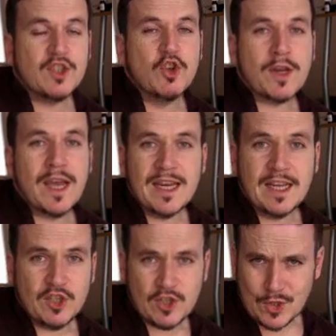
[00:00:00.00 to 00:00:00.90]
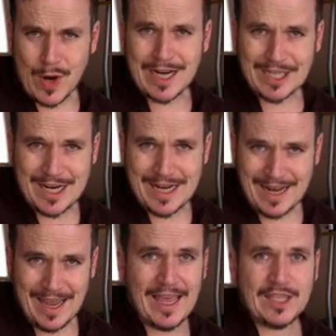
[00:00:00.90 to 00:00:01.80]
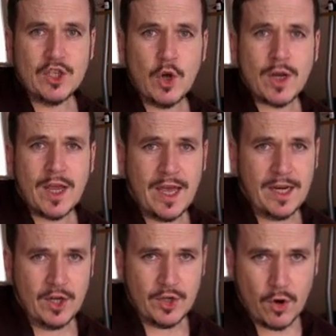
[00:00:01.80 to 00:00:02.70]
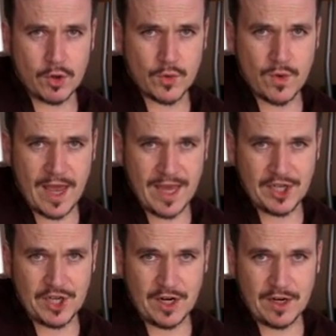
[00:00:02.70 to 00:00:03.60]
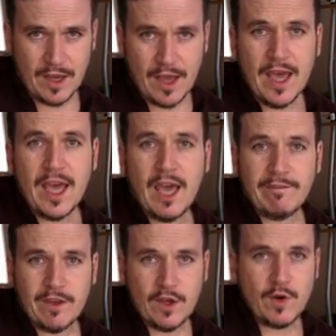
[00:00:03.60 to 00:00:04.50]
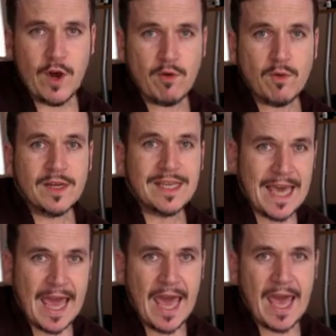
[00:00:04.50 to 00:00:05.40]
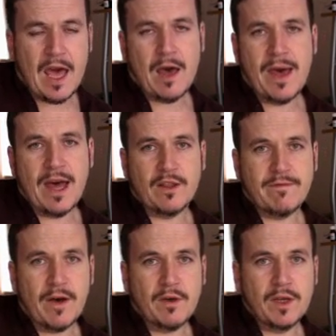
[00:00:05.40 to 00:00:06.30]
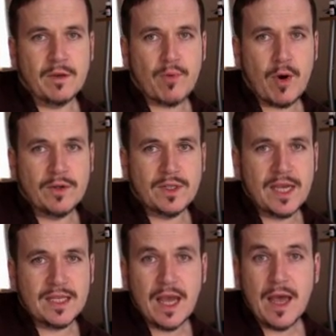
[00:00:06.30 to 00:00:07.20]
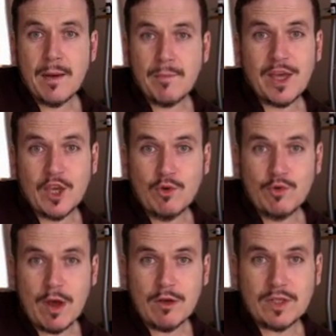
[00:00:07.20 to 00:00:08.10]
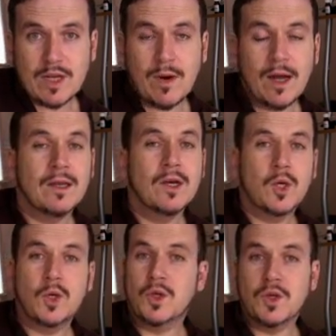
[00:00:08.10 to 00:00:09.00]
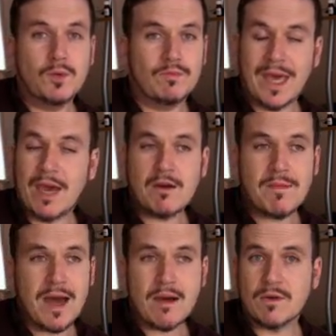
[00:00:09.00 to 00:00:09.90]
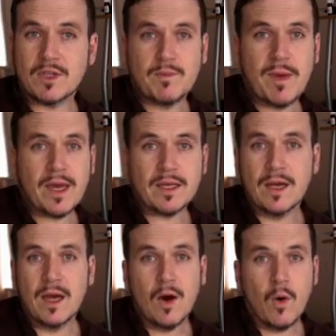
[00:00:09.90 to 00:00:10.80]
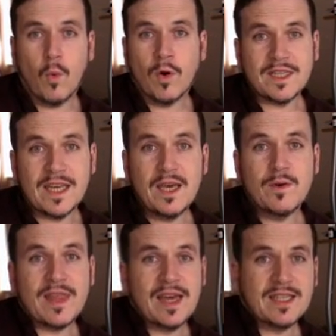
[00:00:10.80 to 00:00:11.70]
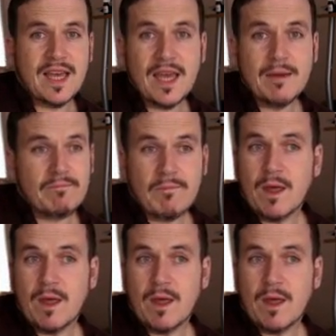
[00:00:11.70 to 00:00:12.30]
It's not an instruction. It's not an indoctrination. If you don't care about the voting process, but you know someone who you do care about, respect, want to hear what they say,